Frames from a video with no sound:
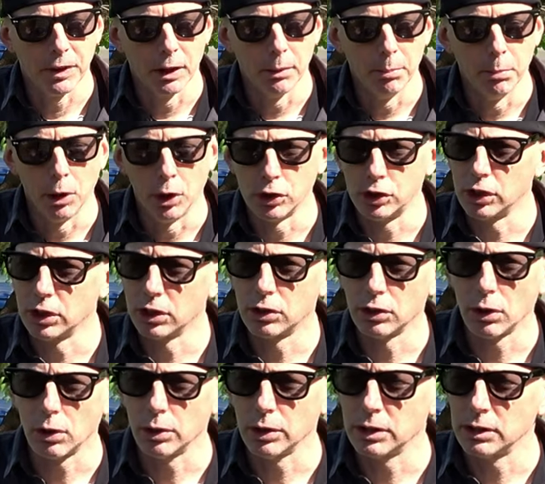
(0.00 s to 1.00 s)
Motion
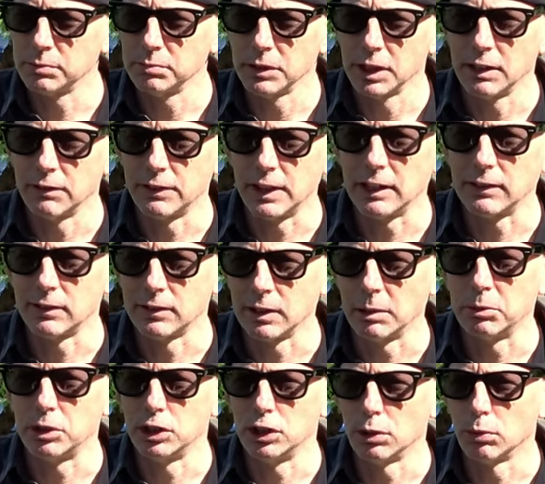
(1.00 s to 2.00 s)
controller, if that's
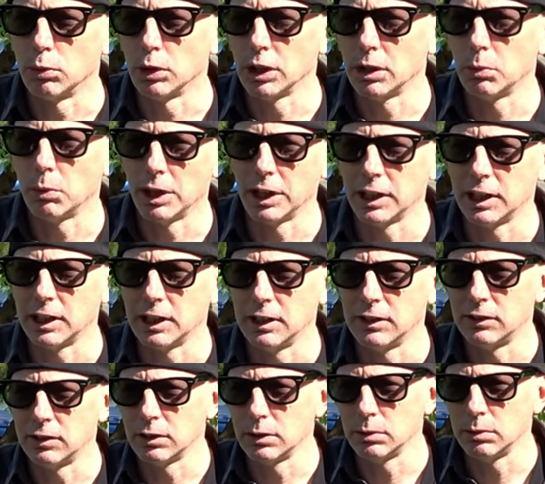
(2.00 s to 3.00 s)
something you really want to get
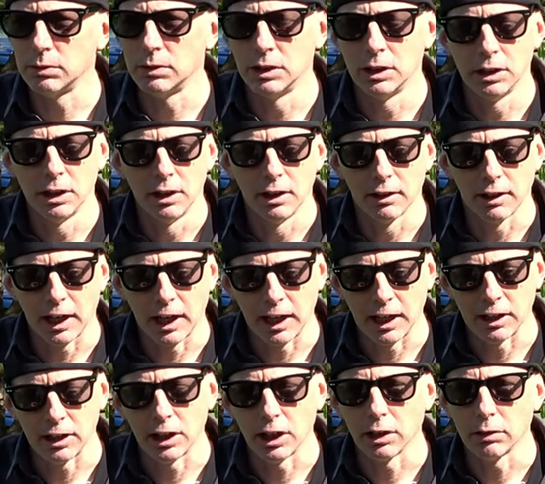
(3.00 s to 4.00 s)
into, the
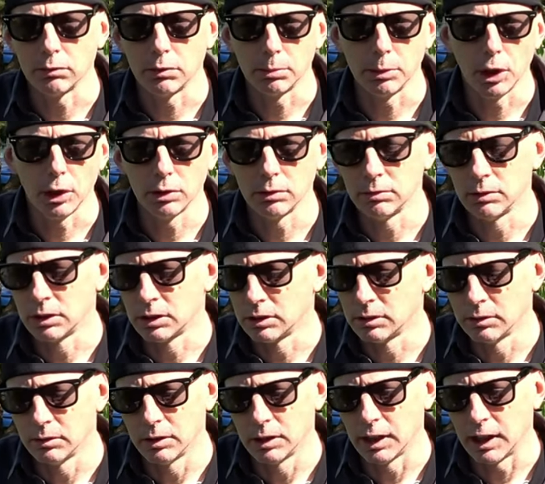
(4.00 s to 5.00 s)
handheld remote,
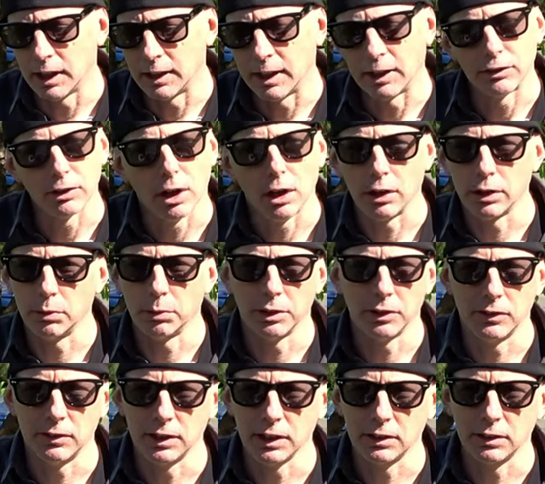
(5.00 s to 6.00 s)
and that's all you want to
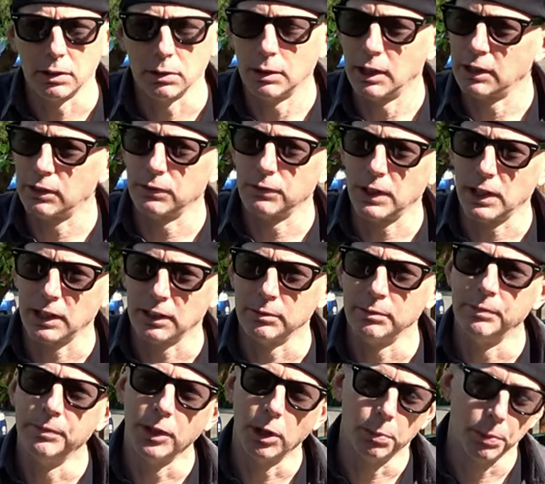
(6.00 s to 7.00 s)
stick to, that's fine.
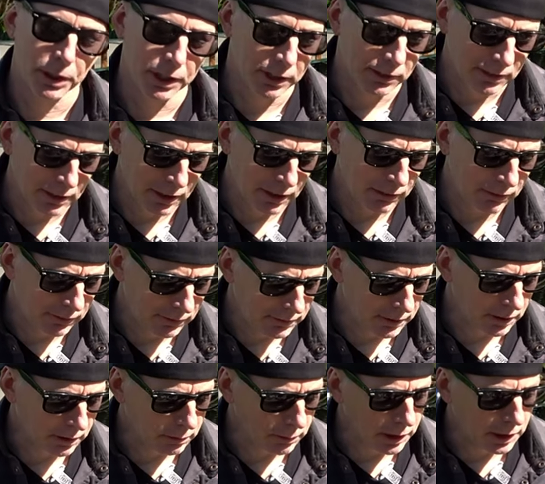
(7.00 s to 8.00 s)
No pun intended,
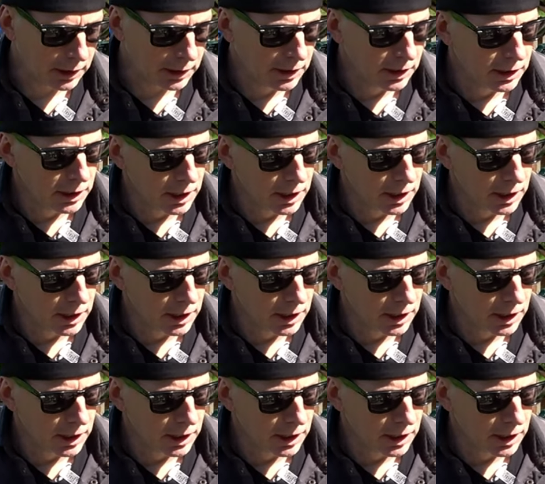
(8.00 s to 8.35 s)
stick, right?